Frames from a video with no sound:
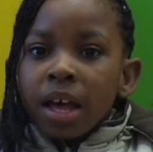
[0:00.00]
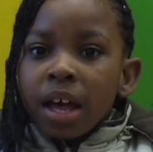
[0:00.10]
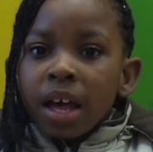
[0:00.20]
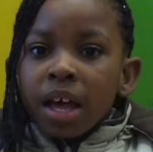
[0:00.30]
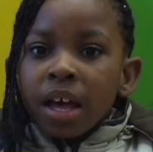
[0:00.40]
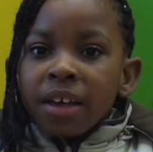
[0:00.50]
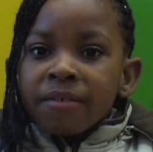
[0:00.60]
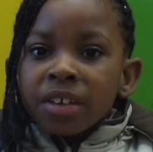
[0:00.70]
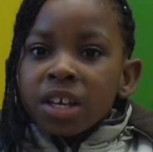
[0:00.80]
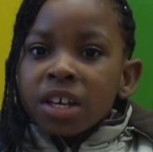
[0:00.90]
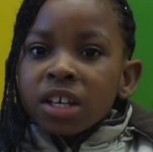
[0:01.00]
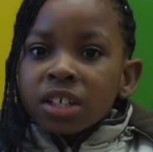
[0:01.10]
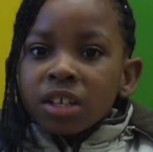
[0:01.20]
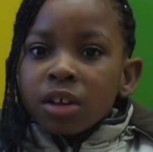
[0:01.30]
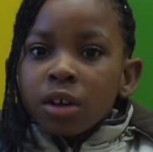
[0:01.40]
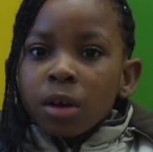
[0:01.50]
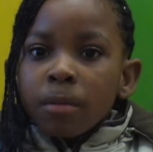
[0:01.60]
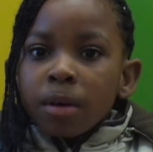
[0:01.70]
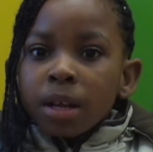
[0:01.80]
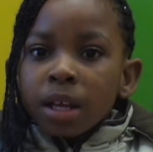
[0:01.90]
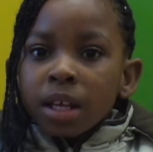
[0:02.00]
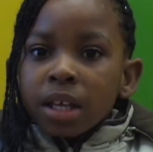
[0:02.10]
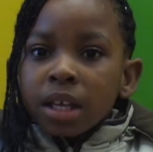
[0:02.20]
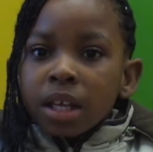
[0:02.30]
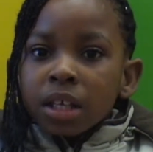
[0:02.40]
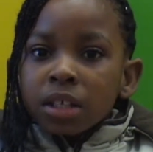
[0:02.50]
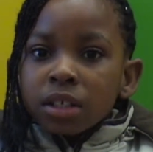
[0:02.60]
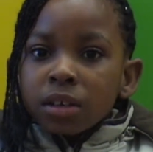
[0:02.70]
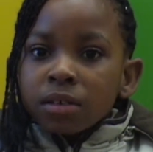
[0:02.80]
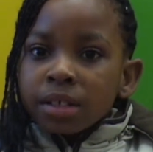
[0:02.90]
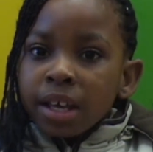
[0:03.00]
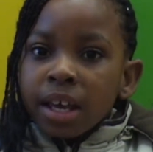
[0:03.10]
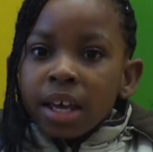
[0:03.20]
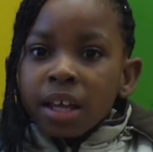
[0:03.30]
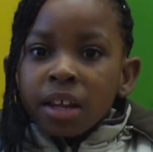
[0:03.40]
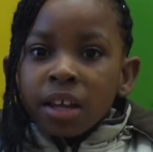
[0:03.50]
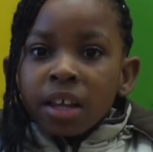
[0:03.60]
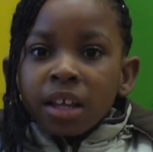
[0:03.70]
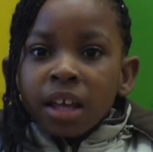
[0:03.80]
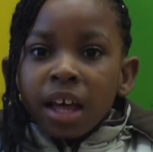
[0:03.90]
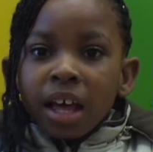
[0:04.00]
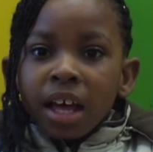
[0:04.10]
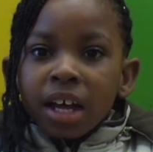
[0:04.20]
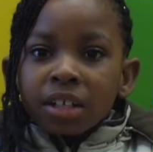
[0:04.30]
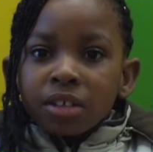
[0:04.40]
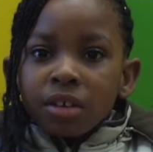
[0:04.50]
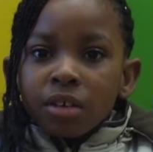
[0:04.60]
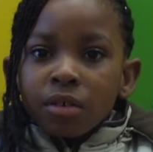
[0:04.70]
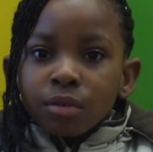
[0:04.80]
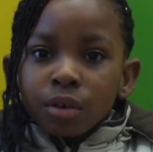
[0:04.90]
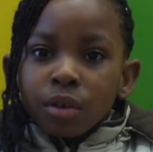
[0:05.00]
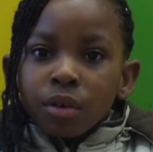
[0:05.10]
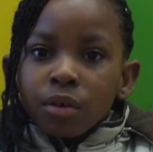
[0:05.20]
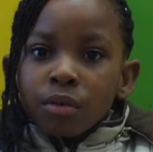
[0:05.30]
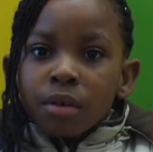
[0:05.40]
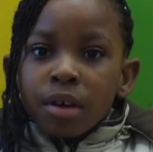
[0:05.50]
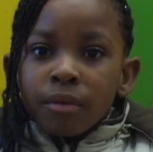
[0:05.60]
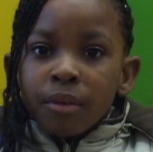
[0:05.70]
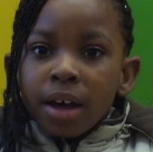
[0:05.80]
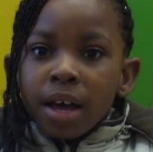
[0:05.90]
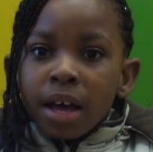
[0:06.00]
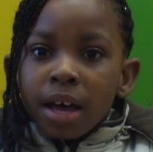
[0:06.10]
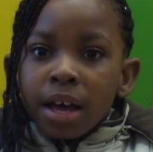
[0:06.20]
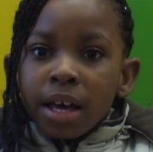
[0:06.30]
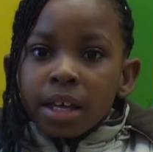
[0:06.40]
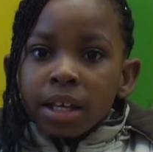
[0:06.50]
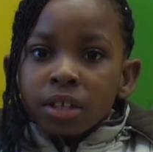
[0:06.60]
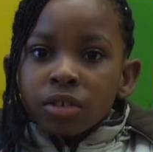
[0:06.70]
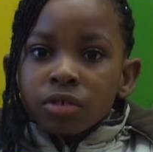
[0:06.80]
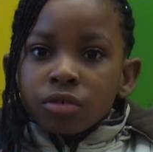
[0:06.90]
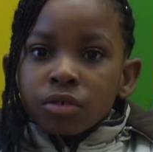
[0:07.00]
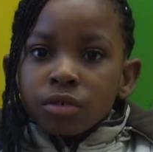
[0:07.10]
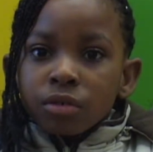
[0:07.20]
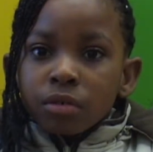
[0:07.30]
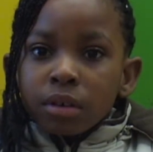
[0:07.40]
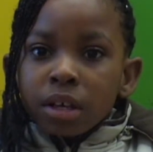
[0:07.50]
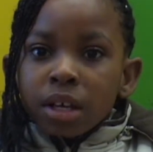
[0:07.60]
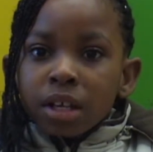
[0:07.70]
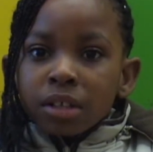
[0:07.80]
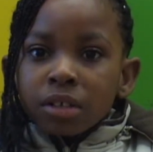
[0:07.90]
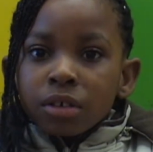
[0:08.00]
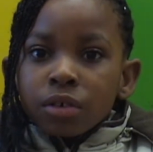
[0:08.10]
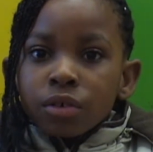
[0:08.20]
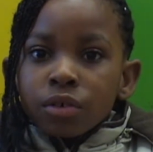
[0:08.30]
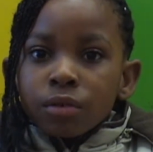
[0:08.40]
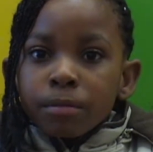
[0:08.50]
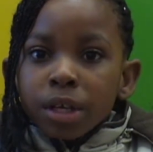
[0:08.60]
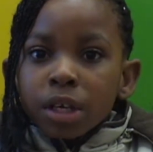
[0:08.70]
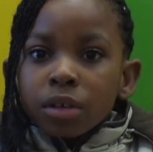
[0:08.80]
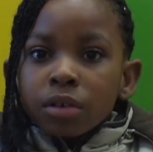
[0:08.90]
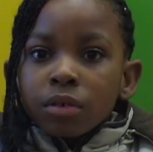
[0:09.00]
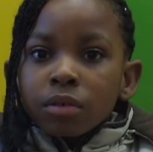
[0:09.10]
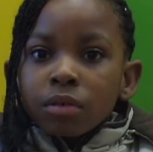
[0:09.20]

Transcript: I feel someone is so sad. I don't know why it's true to be you.